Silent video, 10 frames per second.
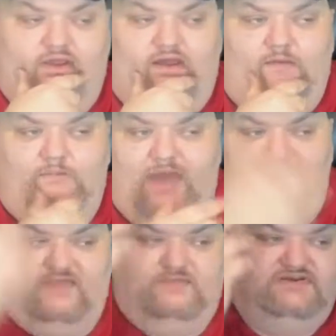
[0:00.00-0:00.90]

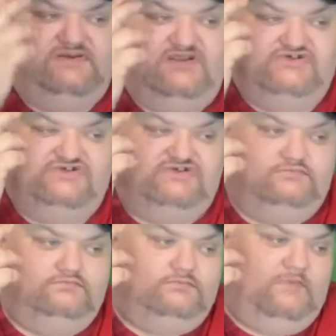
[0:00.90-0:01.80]

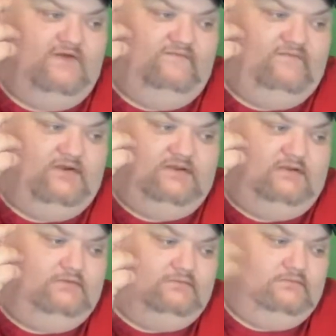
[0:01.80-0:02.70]
mathematician,
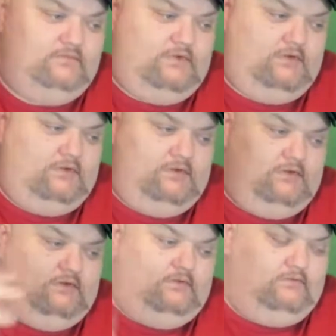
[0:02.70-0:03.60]
fucking
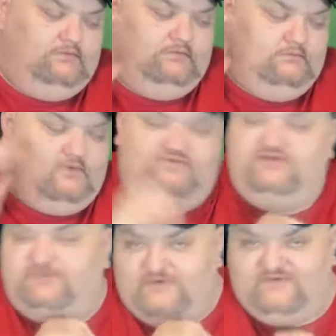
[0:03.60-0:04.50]
most
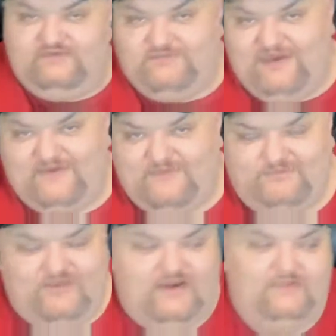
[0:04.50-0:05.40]
interesting man on the
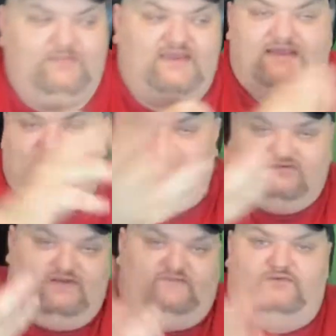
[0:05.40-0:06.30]
planet. But he got
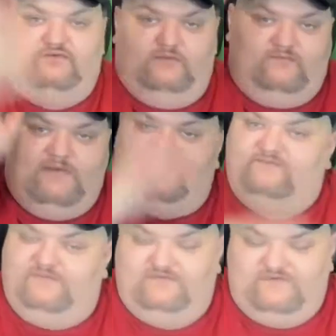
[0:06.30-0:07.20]
kicked off YouTube for
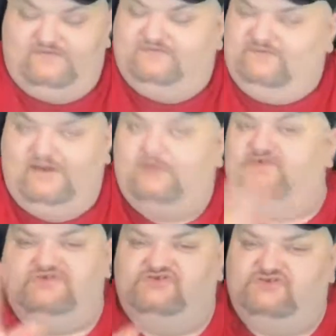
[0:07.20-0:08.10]
making fun of Australia,
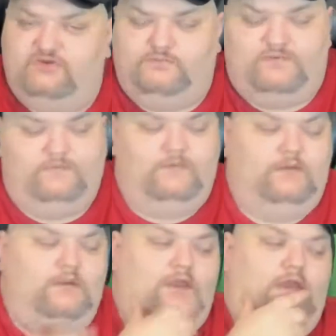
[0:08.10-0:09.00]
which is stupid.
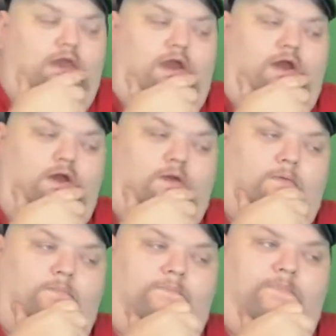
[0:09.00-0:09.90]

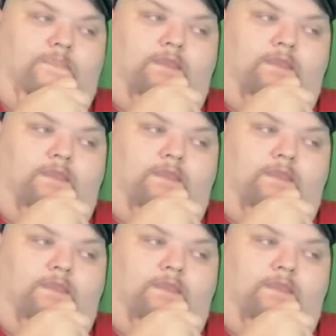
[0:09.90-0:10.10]
And